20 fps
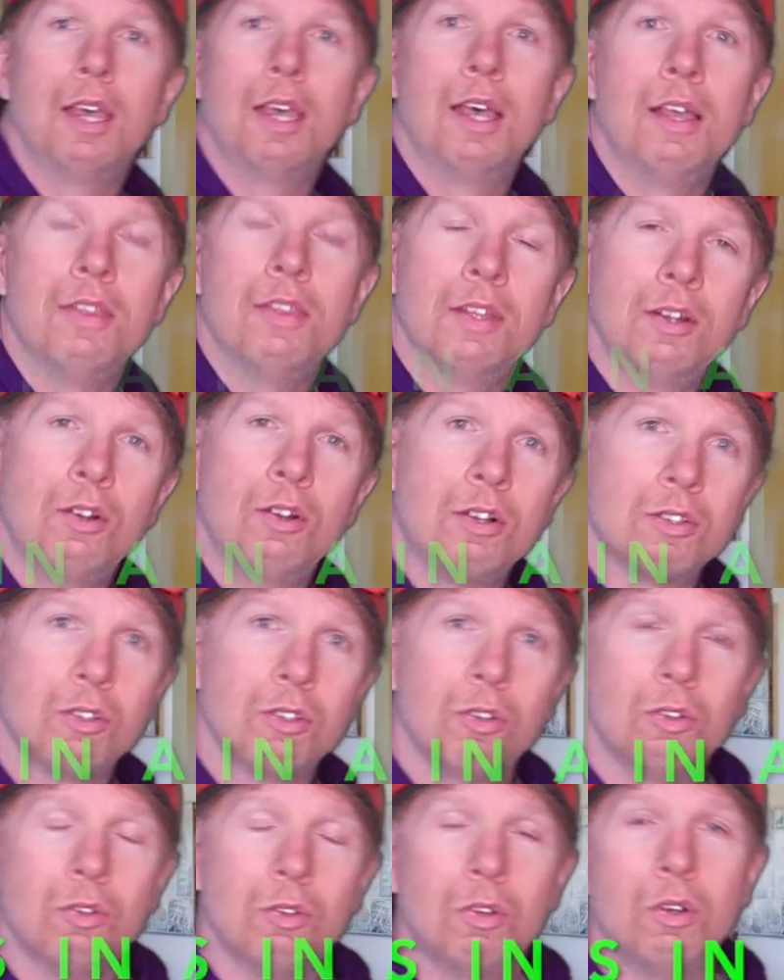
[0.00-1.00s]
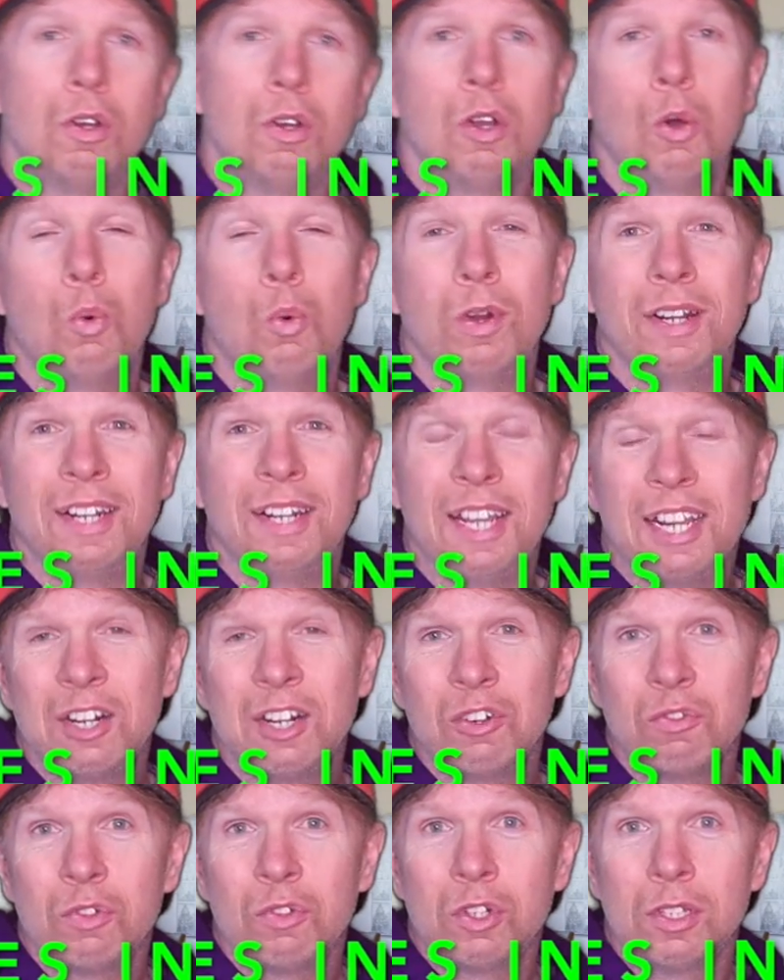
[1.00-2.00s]
And then also what an
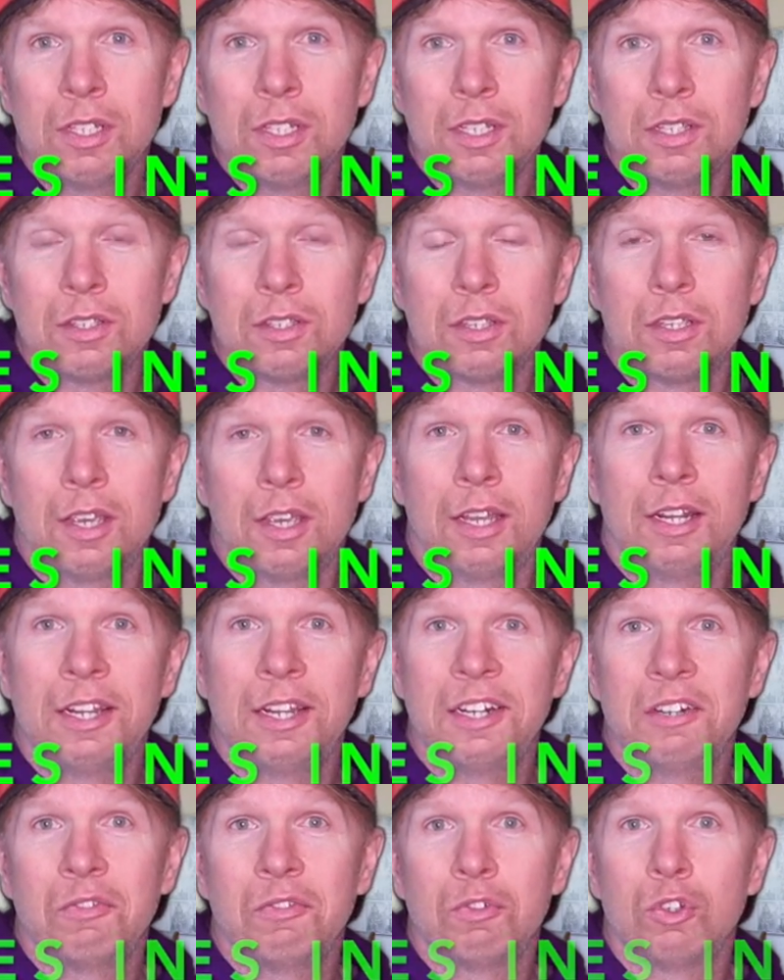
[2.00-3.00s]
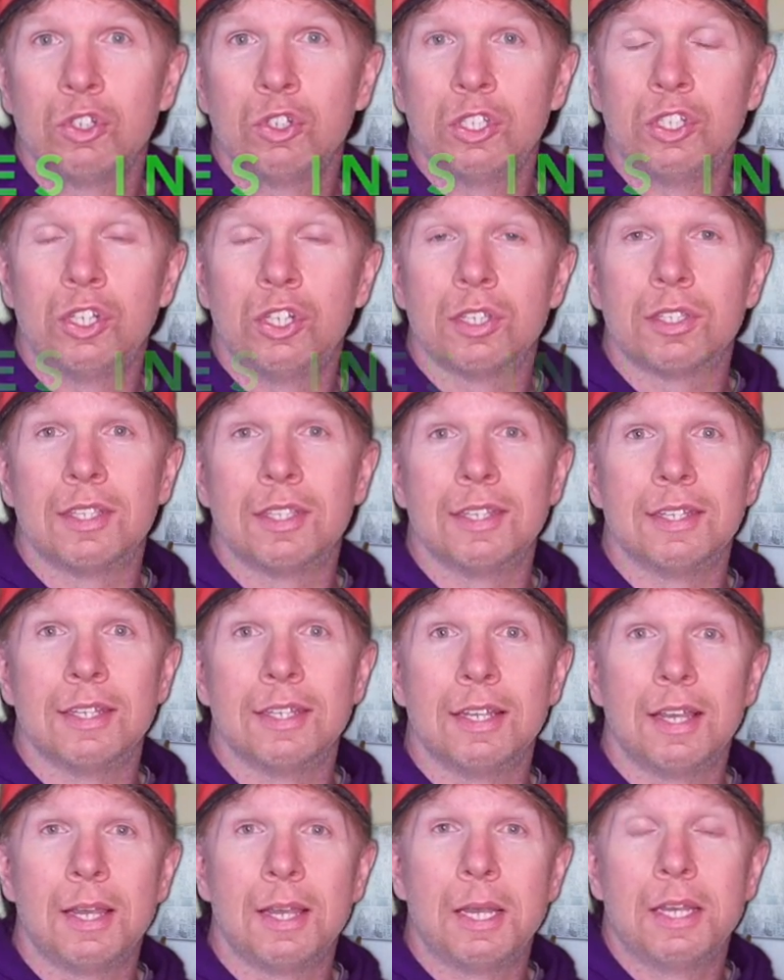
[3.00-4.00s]
interval is just the
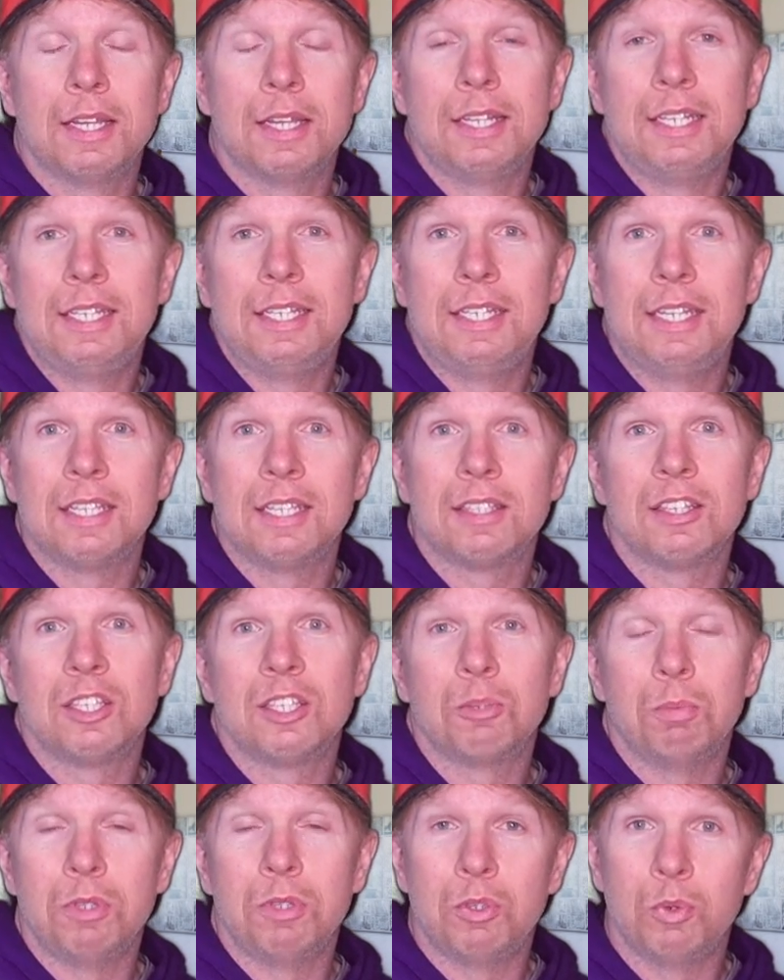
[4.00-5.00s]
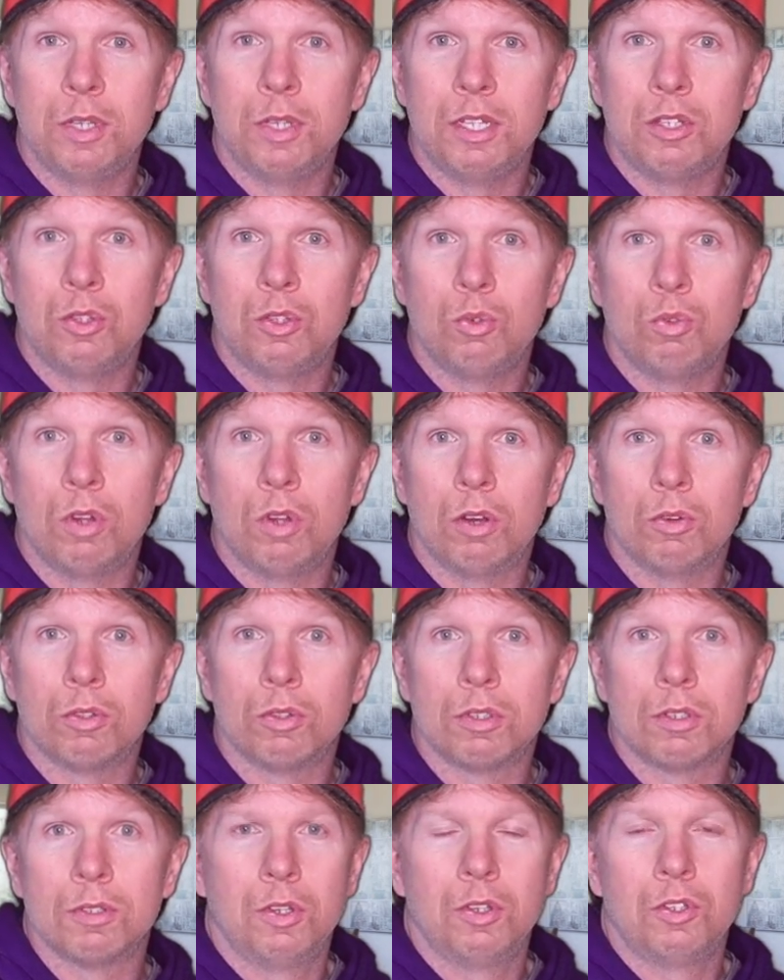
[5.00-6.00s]
distance between 2
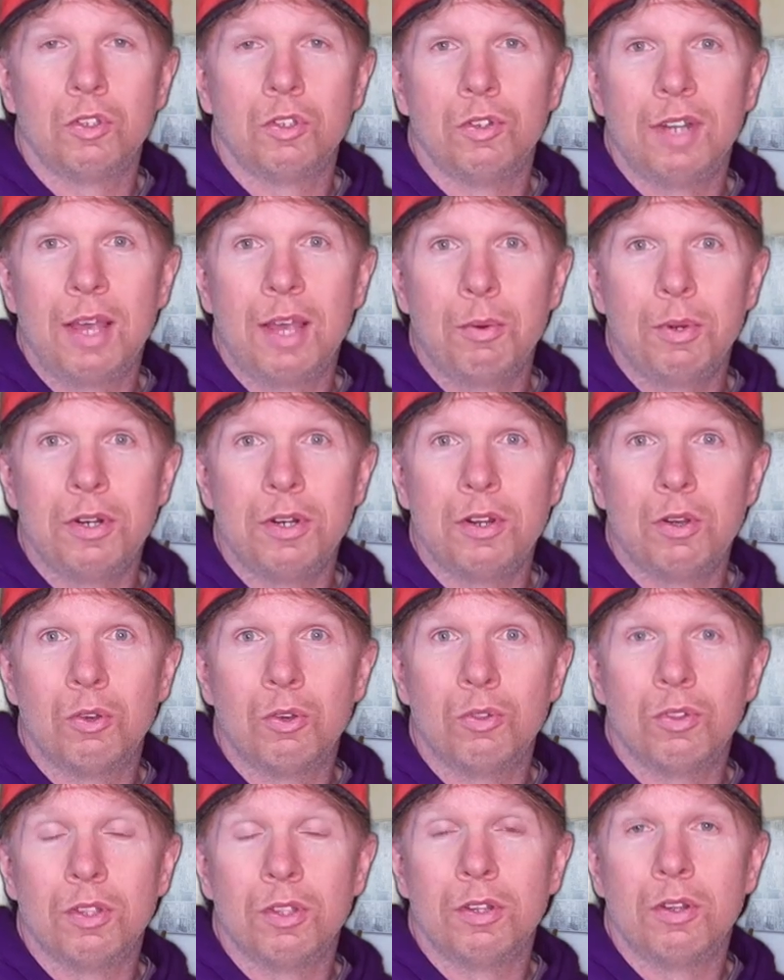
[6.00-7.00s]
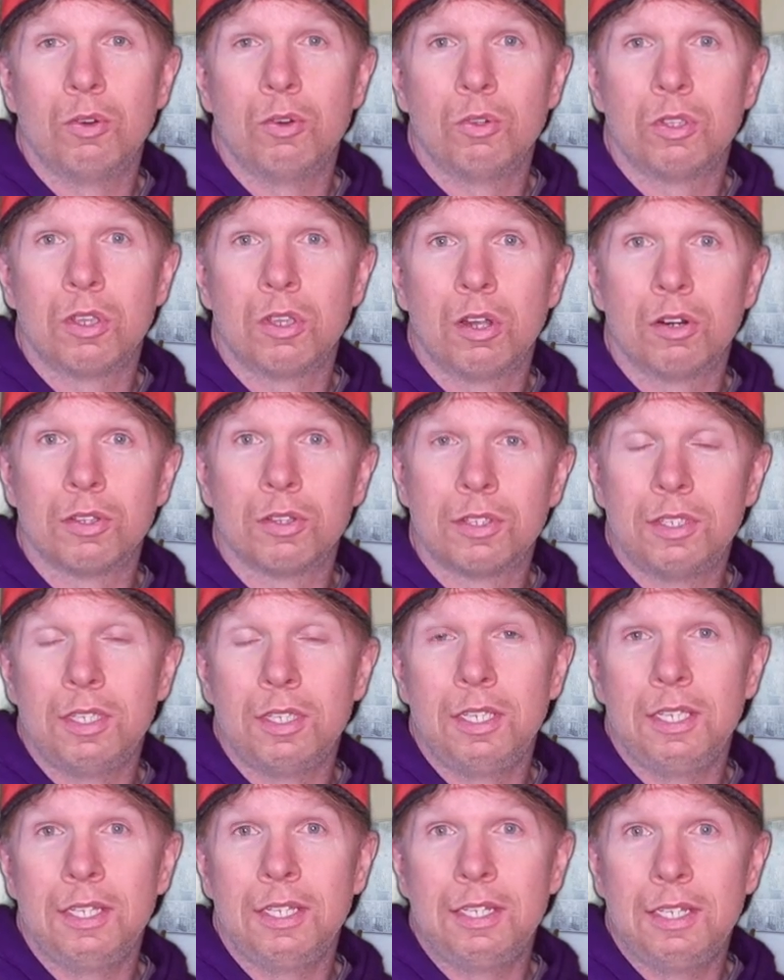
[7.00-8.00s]
notes. So now we know the notes are
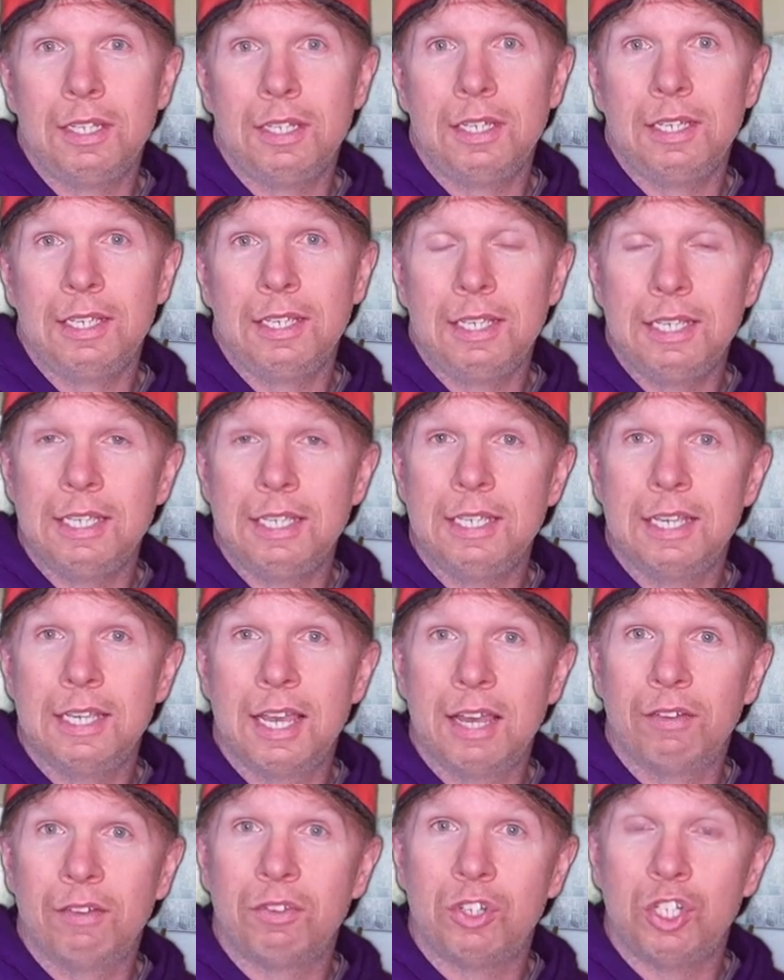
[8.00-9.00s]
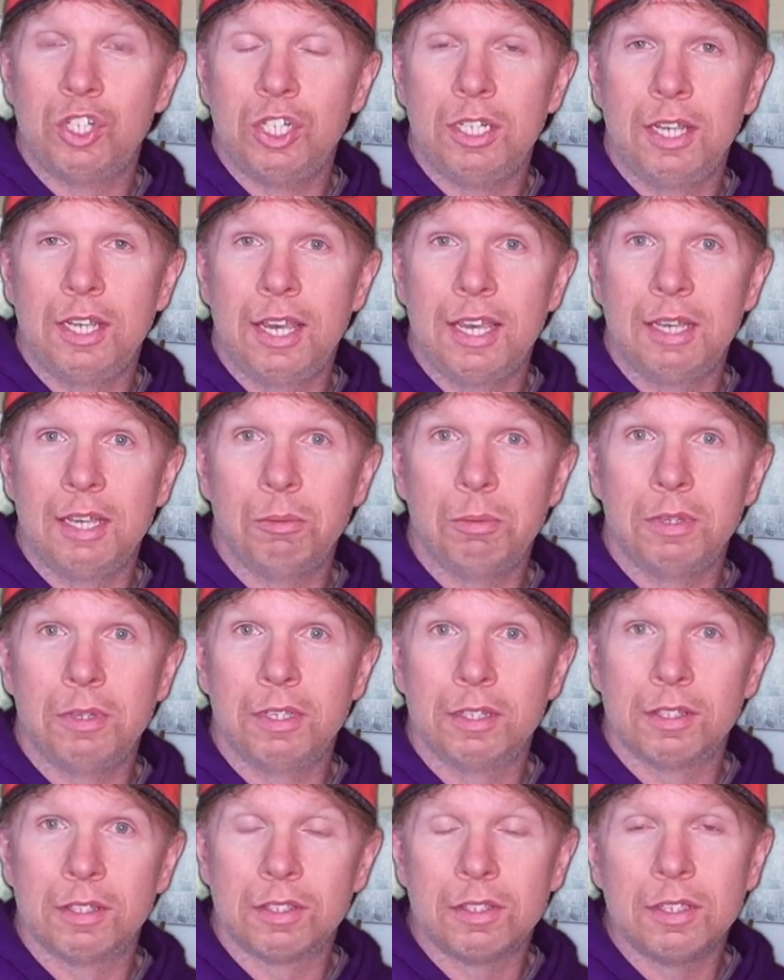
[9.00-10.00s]
C, D, E, F, G, A, B,
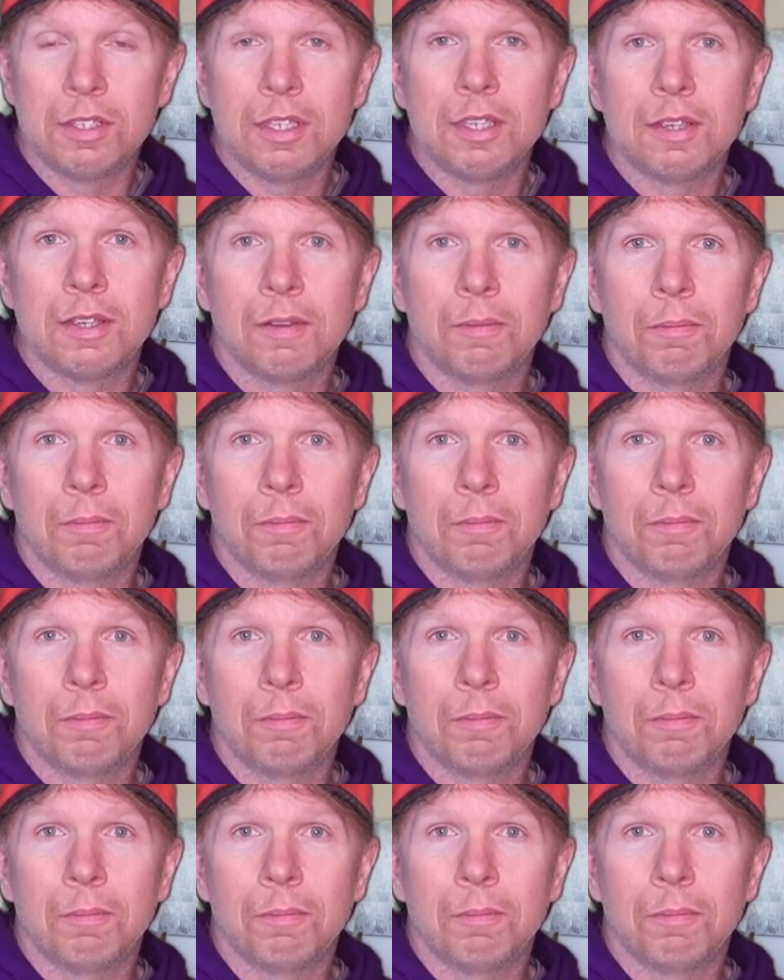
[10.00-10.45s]
and C.